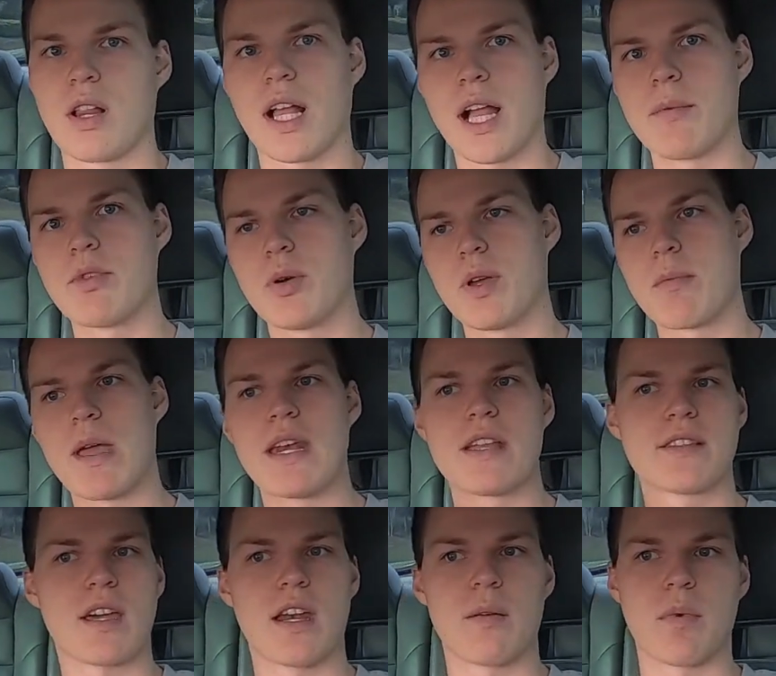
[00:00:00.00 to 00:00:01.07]
Like, I'm doing
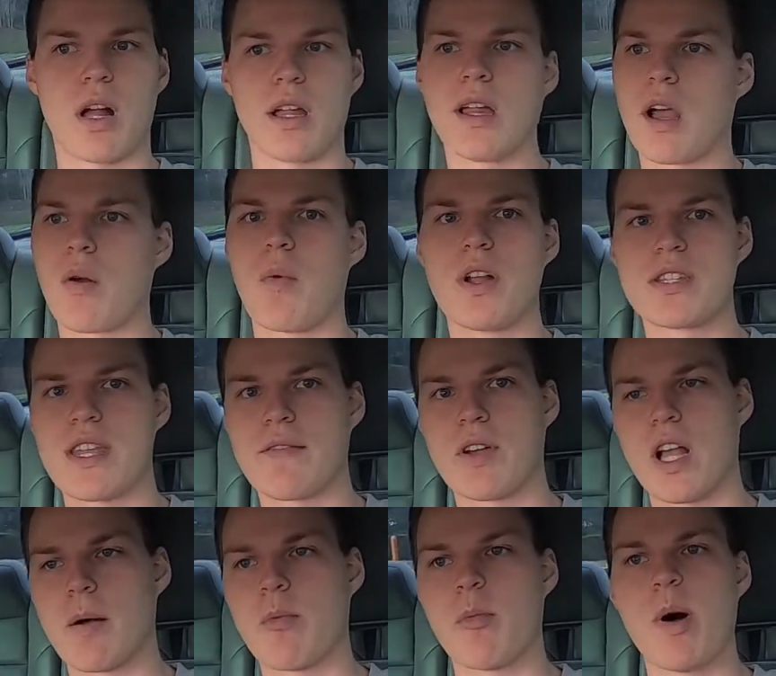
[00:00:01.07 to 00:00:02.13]
maintenance on it probably like once
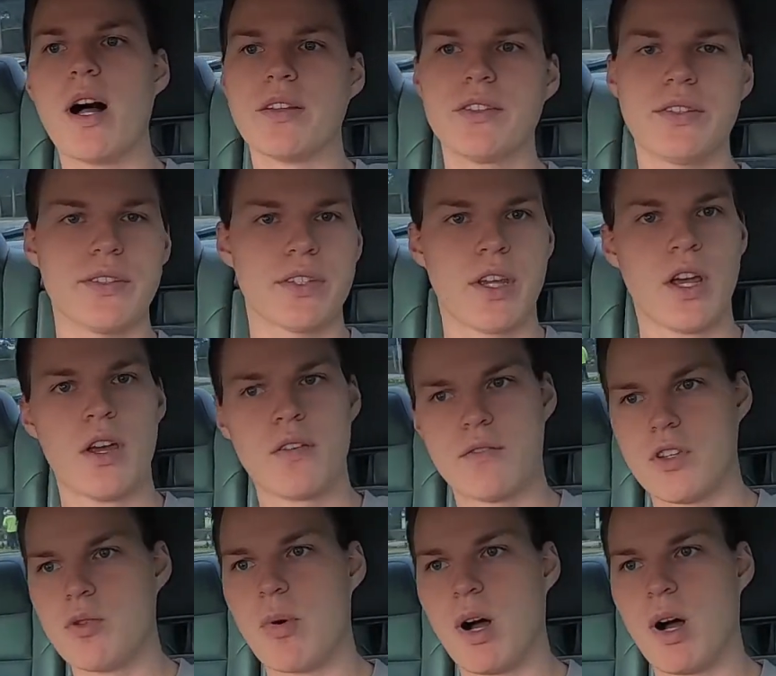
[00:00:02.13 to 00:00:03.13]
every couple months, few